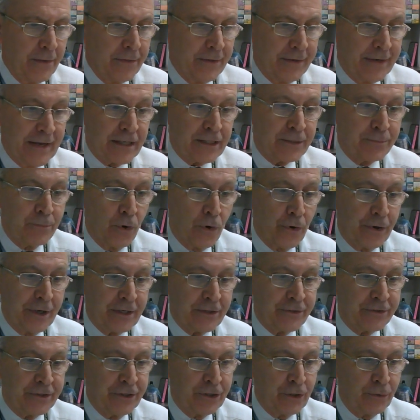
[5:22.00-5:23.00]
The next
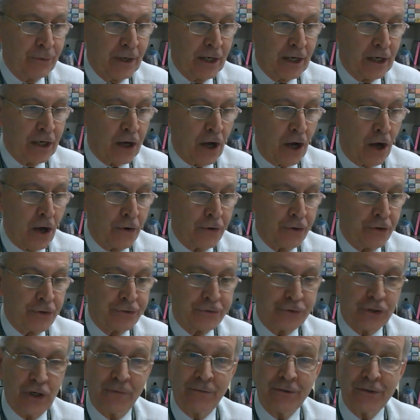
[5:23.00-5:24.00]
morning, Cinderella called her
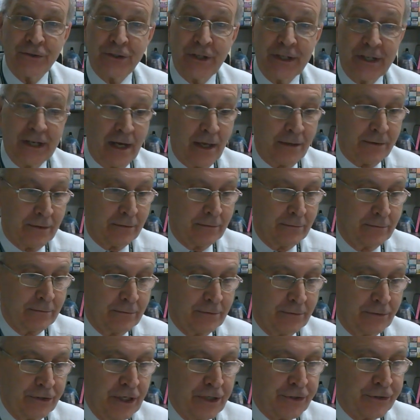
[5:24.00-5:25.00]
servants together.
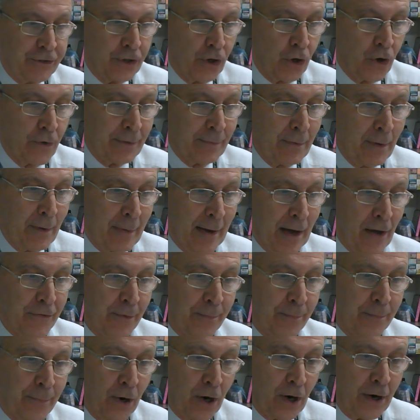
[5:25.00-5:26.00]
She told them about
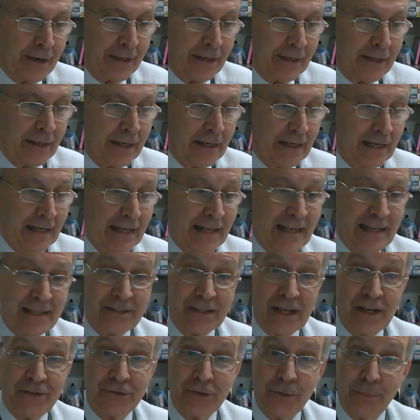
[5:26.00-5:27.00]
the party. It
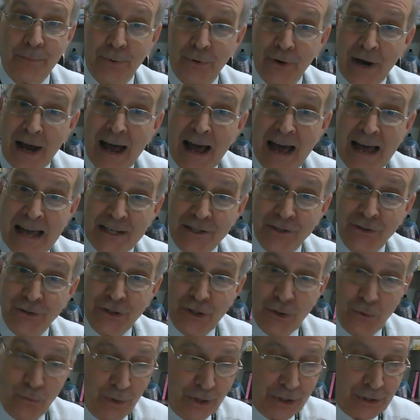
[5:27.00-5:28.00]
is a surprise,
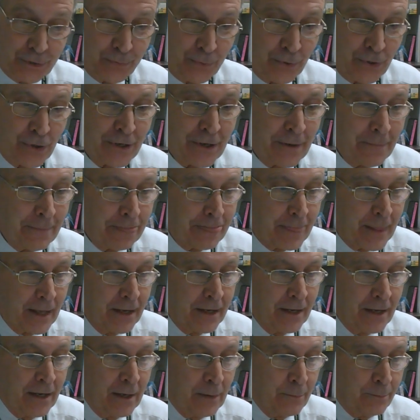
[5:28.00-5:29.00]
she whispered.
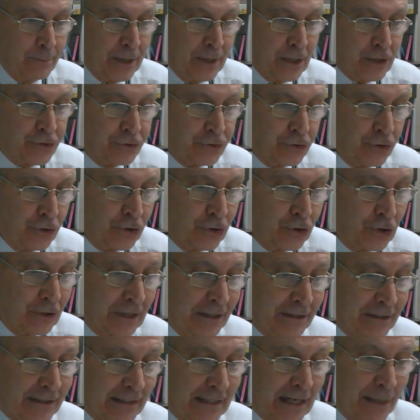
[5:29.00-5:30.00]
Be sure
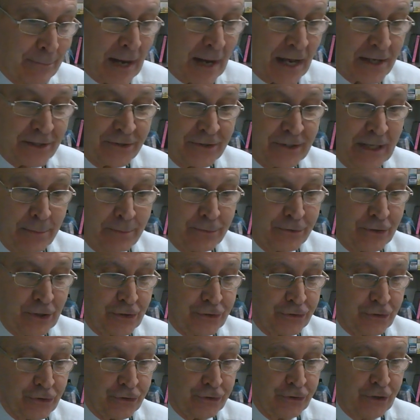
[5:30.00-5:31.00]
not to let my
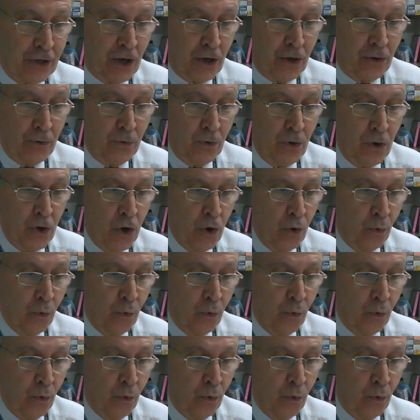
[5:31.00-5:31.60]
stepsisters know.